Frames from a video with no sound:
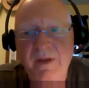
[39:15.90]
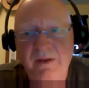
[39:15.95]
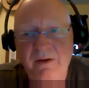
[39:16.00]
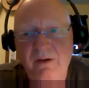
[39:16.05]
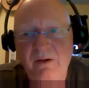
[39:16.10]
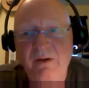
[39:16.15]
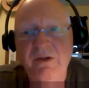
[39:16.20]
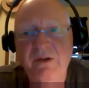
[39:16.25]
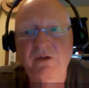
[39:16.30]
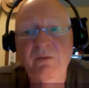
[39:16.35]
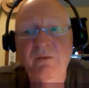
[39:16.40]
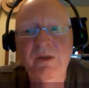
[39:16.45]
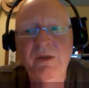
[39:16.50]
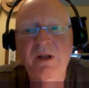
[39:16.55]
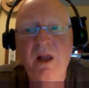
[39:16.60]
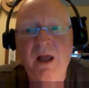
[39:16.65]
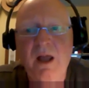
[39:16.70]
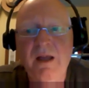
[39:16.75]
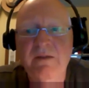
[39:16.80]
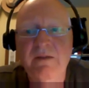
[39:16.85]
are human
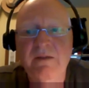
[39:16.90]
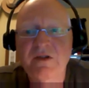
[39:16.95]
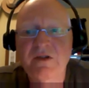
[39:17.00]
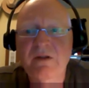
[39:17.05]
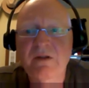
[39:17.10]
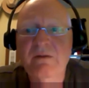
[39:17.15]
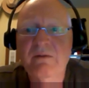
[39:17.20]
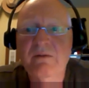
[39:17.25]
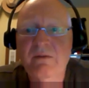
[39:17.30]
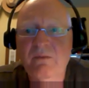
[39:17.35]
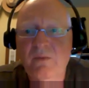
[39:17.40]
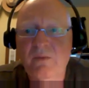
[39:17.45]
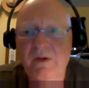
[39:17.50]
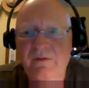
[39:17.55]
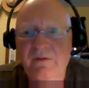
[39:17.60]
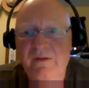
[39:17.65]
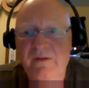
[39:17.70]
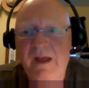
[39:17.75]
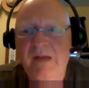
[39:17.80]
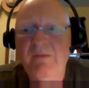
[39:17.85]
lives with
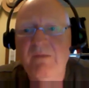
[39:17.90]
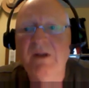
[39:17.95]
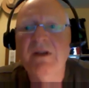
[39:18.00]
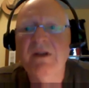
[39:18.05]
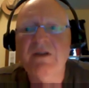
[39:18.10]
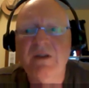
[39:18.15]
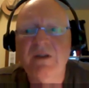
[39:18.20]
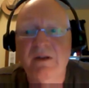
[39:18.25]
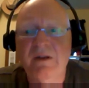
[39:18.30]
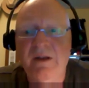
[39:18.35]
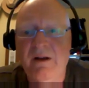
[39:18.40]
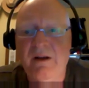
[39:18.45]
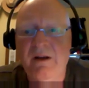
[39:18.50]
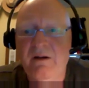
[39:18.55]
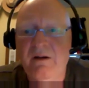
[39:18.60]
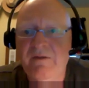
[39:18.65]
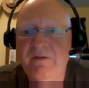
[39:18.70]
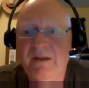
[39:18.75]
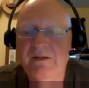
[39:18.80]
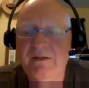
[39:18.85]
families and they're
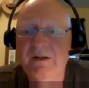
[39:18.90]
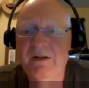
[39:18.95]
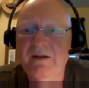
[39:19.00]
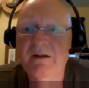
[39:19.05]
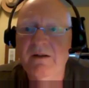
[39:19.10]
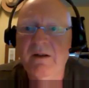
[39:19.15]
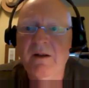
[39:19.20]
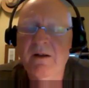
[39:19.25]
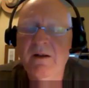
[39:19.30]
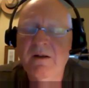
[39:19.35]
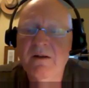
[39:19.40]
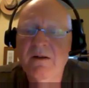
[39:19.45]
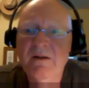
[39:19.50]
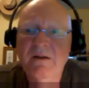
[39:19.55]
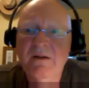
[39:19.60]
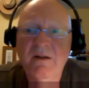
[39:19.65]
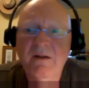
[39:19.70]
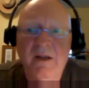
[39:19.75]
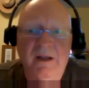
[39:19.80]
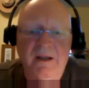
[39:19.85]
affected,
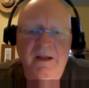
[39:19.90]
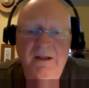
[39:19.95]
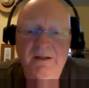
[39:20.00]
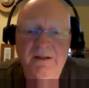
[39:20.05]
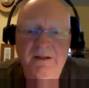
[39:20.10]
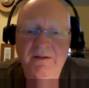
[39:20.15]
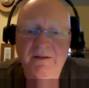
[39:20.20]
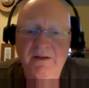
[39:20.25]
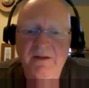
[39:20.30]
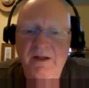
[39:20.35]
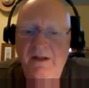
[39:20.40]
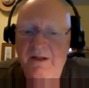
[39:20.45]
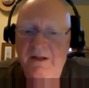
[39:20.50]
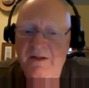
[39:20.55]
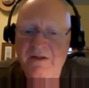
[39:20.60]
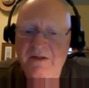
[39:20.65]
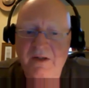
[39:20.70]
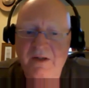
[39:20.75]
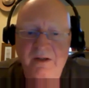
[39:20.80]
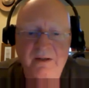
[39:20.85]
and in
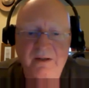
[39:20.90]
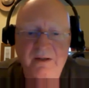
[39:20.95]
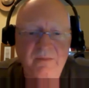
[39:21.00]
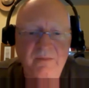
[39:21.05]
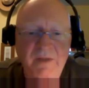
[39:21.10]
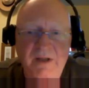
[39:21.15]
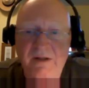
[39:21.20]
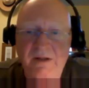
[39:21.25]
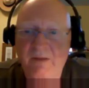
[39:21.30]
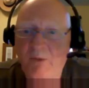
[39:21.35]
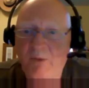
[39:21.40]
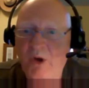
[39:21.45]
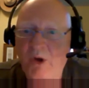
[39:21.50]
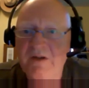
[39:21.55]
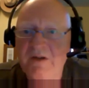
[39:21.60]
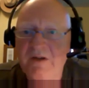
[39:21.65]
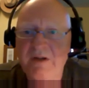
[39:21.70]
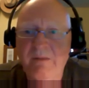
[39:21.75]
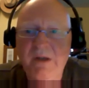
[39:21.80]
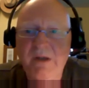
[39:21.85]
the
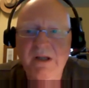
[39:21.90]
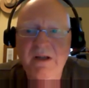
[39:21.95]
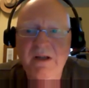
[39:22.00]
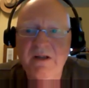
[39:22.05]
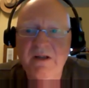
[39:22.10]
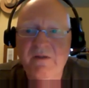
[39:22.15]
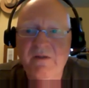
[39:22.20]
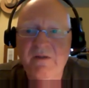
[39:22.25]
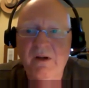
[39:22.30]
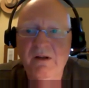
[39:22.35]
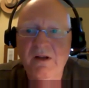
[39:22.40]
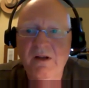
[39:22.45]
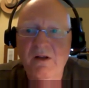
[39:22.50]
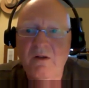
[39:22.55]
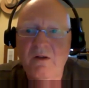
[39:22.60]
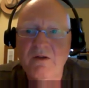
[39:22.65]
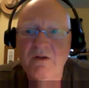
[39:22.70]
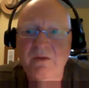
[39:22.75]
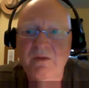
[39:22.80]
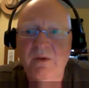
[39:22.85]
proximity is fairly
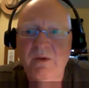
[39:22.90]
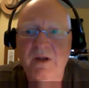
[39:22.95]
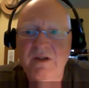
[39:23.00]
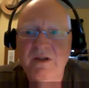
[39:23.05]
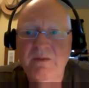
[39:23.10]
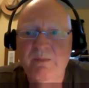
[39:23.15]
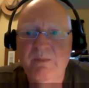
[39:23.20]
close to us.